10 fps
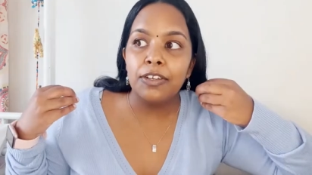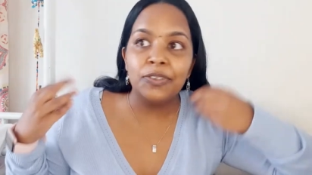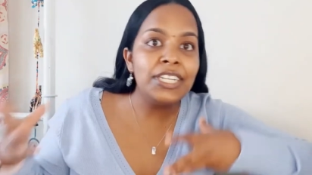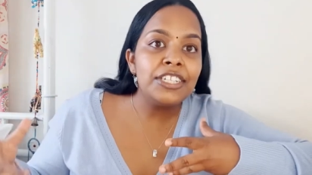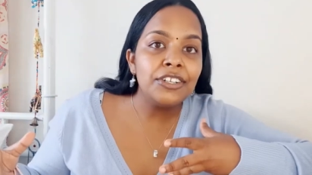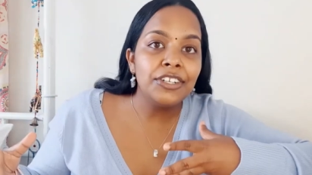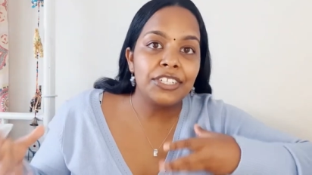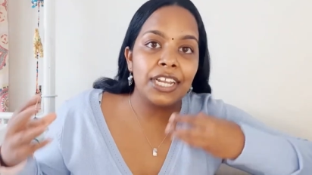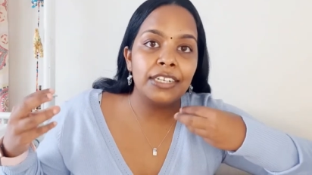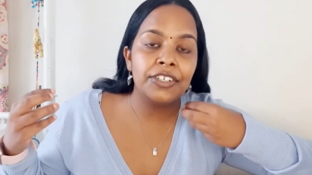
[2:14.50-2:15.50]

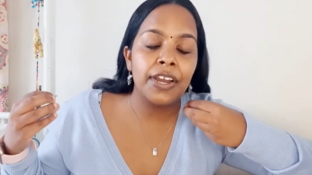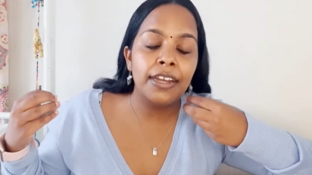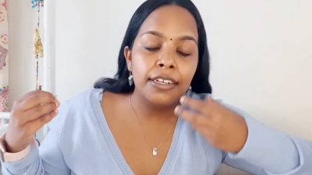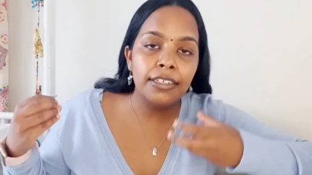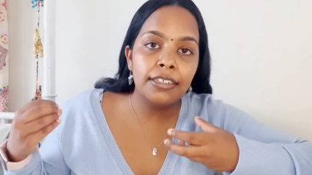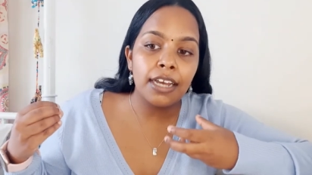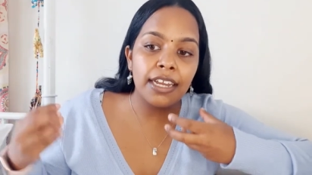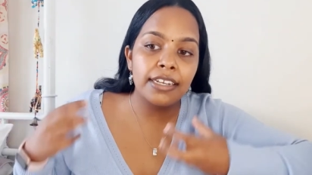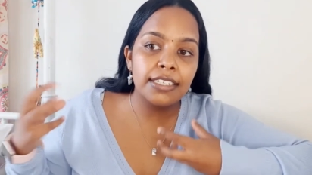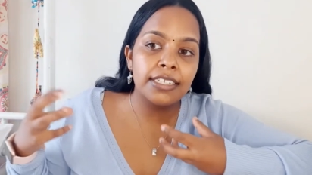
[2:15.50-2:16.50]
research and try and
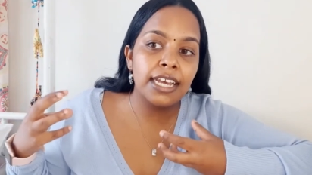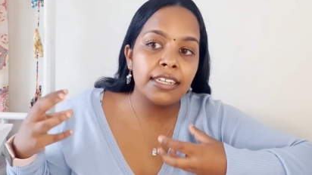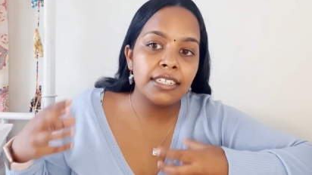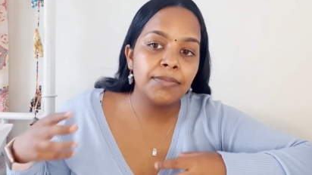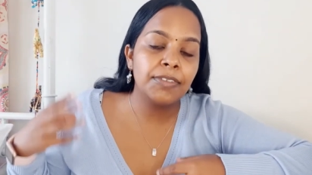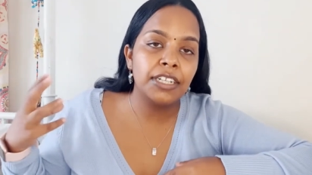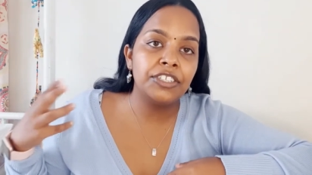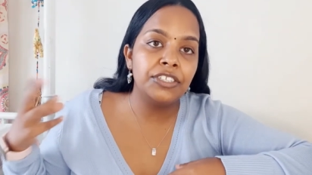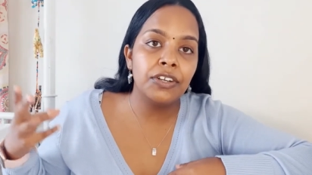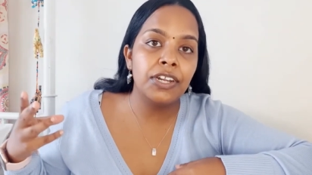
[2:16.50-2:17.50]
understand something that
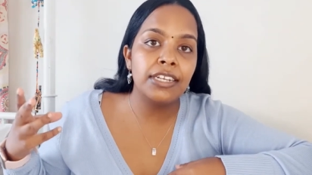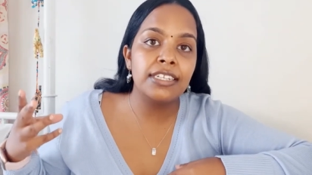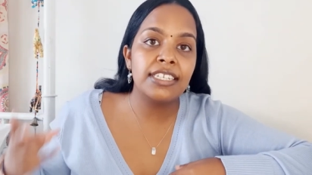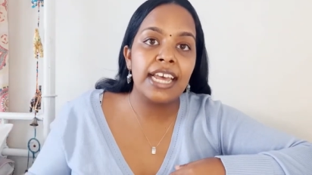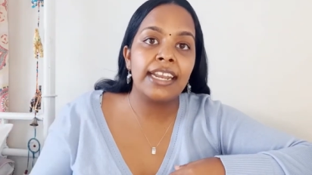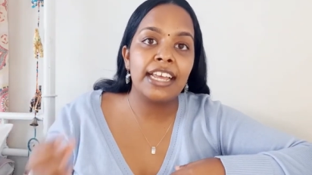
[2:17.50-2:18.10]
you don't understand